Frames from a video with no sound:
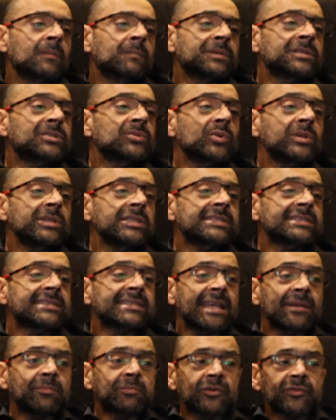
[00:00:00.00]
Patchouli's
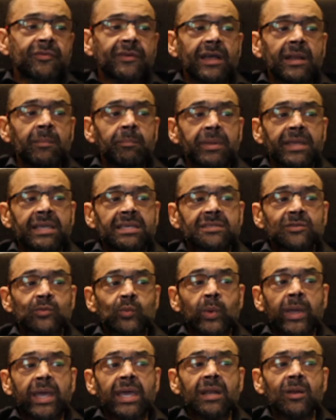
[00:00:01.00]
scent profile pairs
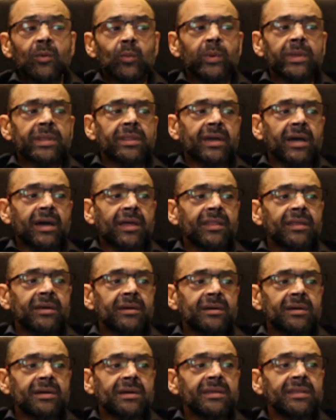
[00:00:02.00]
well with
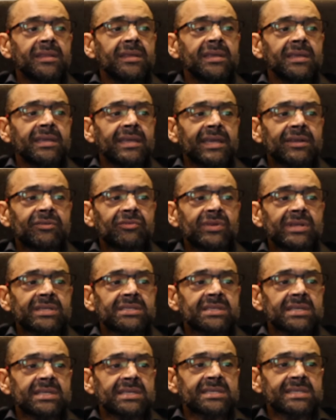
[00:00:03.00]
other earthy and
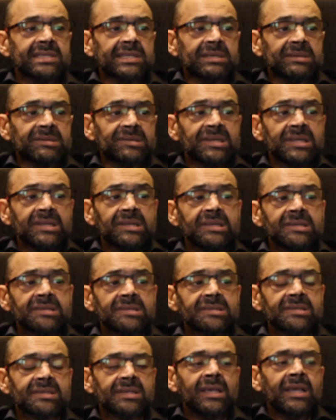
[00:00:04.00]
resinous
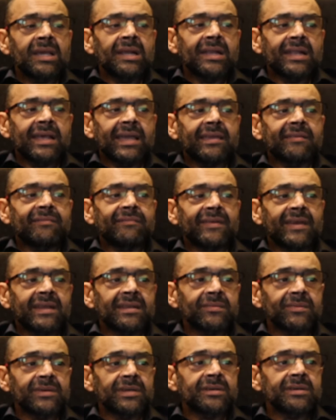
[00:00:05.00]
ingredients like
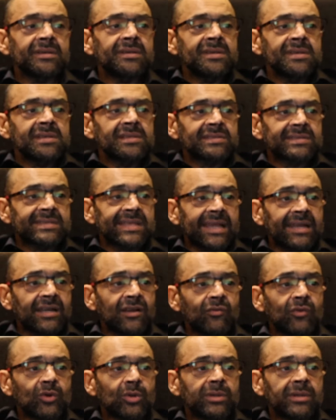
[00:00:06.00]
vetiver,
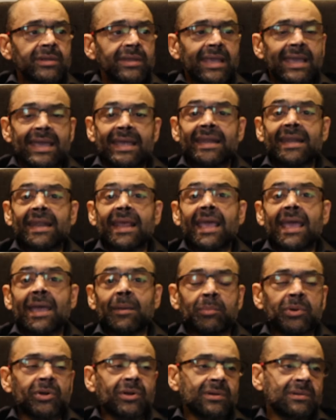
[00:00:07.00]
sandalwood, and
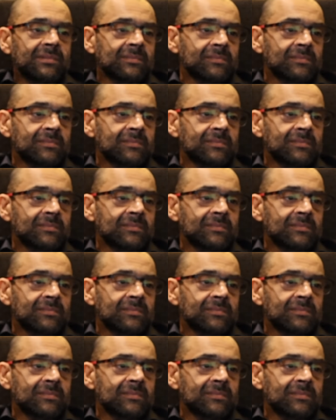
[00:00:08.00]
amber.